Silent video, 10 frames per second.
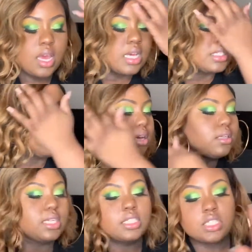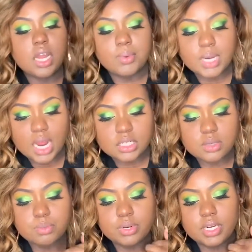So let's just start with
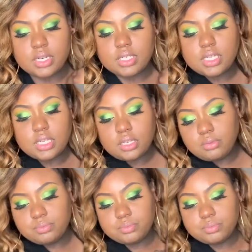Dr. Britten.